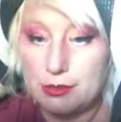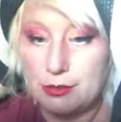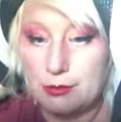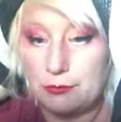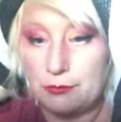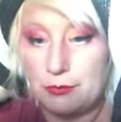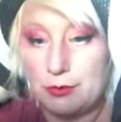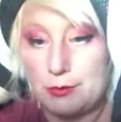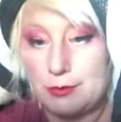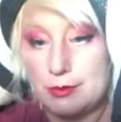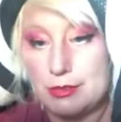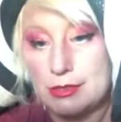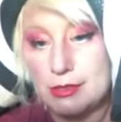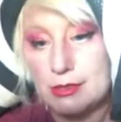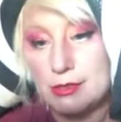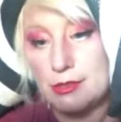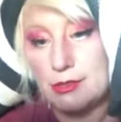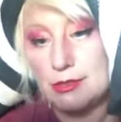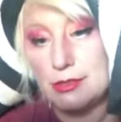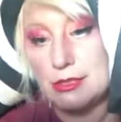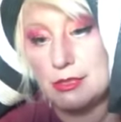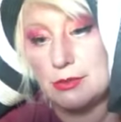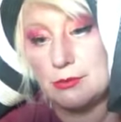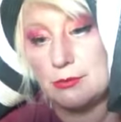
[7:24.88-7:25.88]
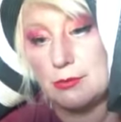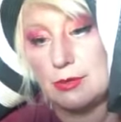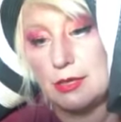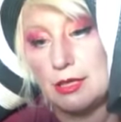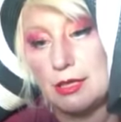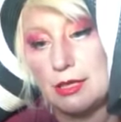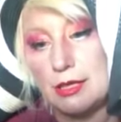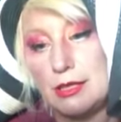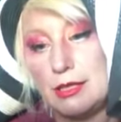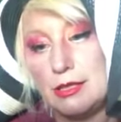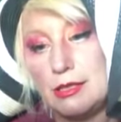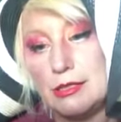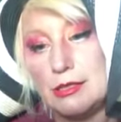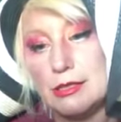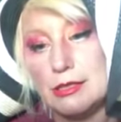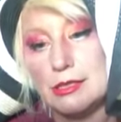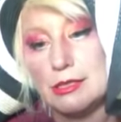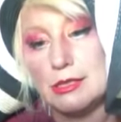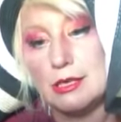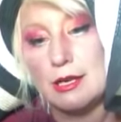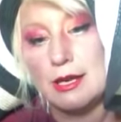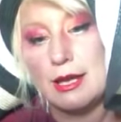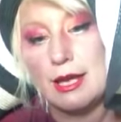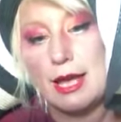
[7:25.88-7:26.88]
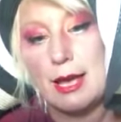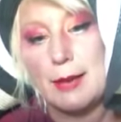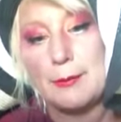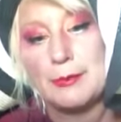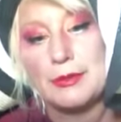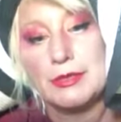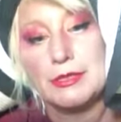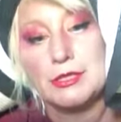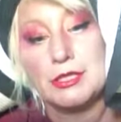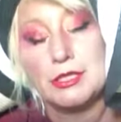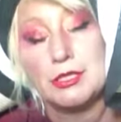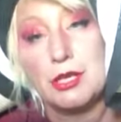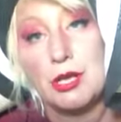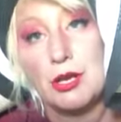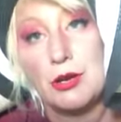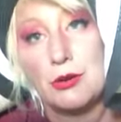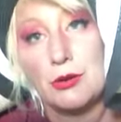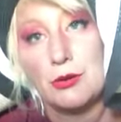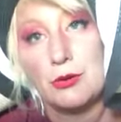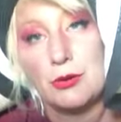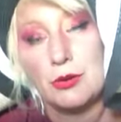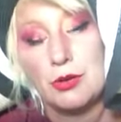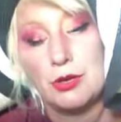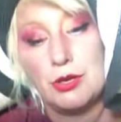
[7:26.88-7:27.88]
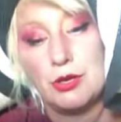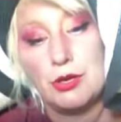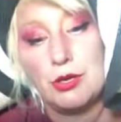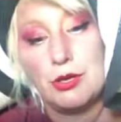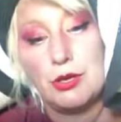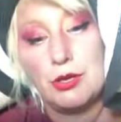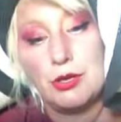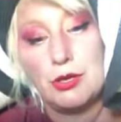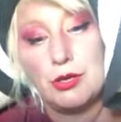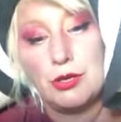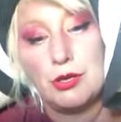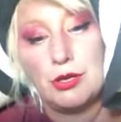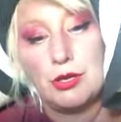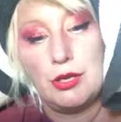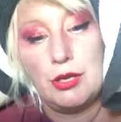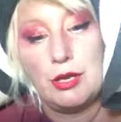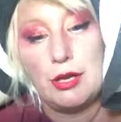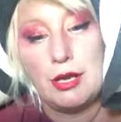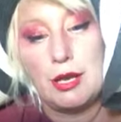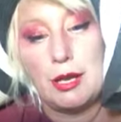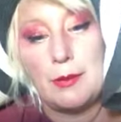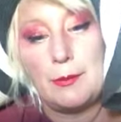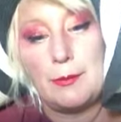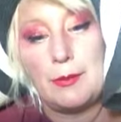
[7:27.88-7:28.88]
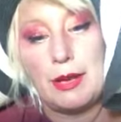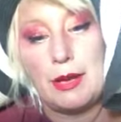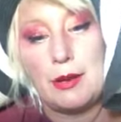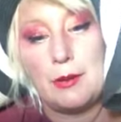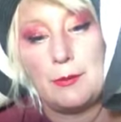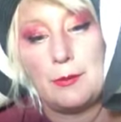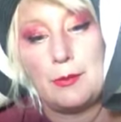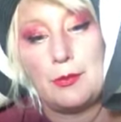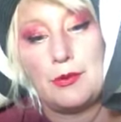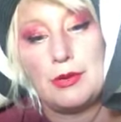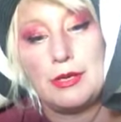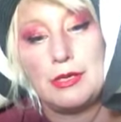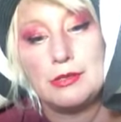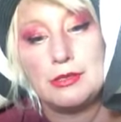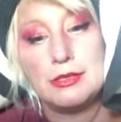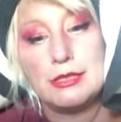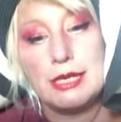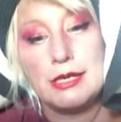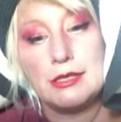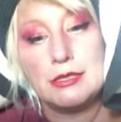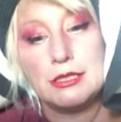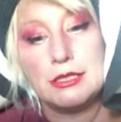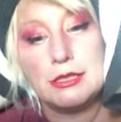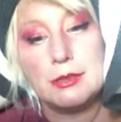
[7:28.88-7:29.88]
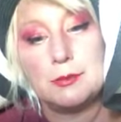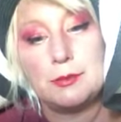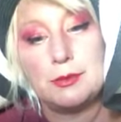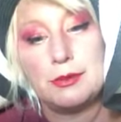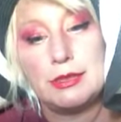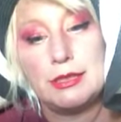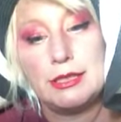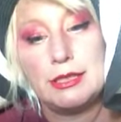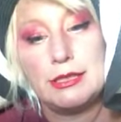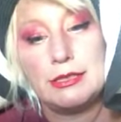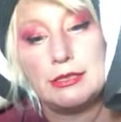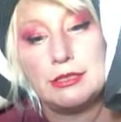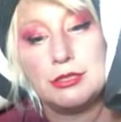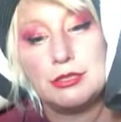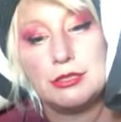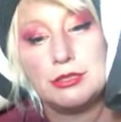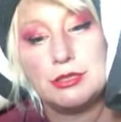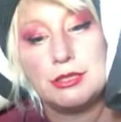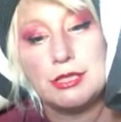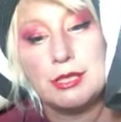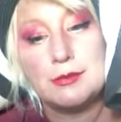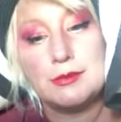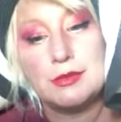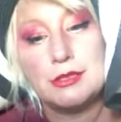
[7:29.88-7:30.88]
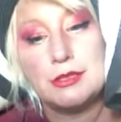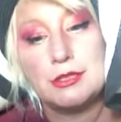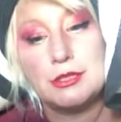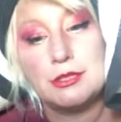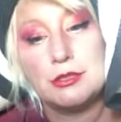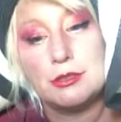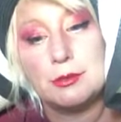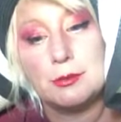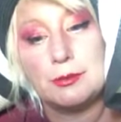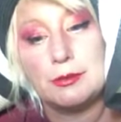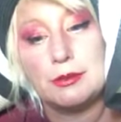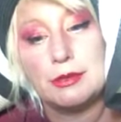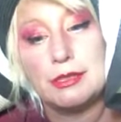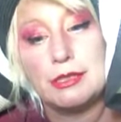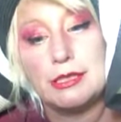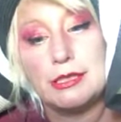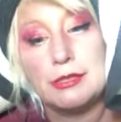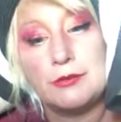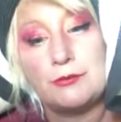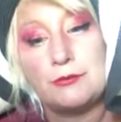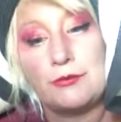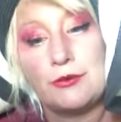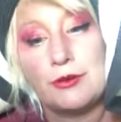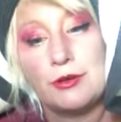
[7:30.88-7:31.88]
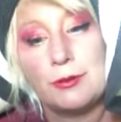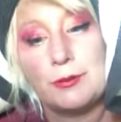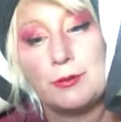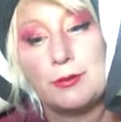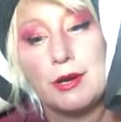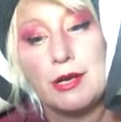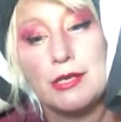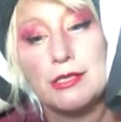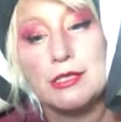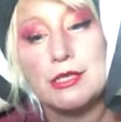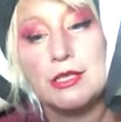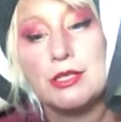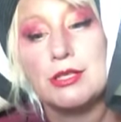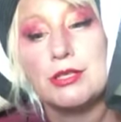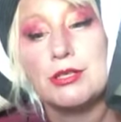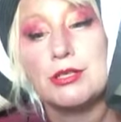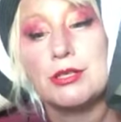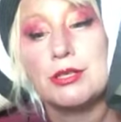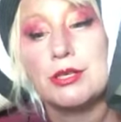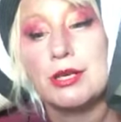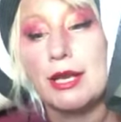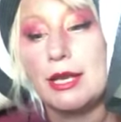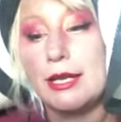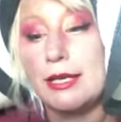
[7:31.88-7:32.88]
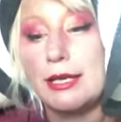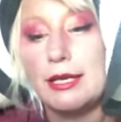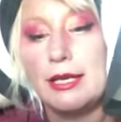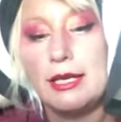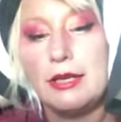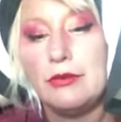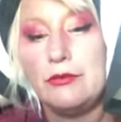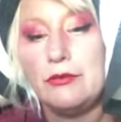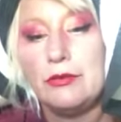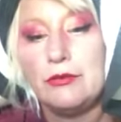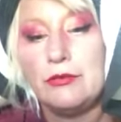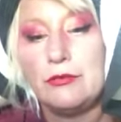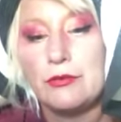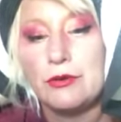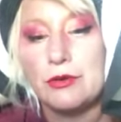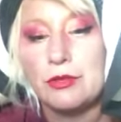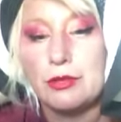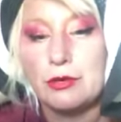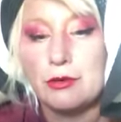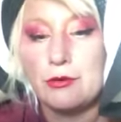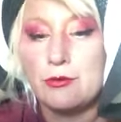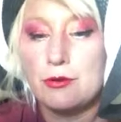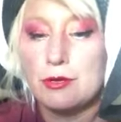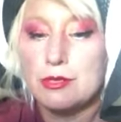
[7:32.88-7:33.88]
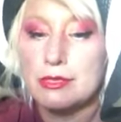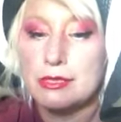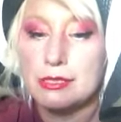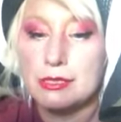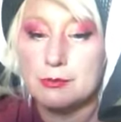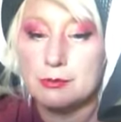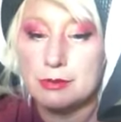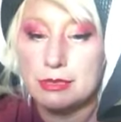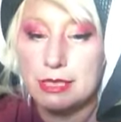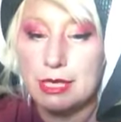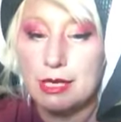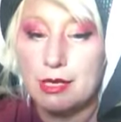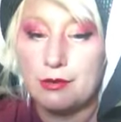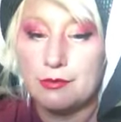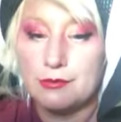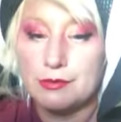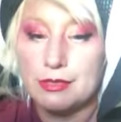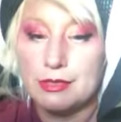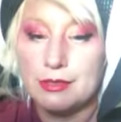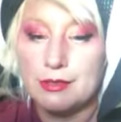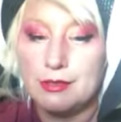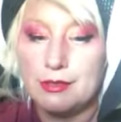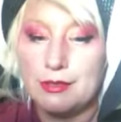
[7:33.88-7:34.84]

from disclosing what he does not happen to know about boils down to the plea to substitute the police for the prosecutor and even for the courts themselves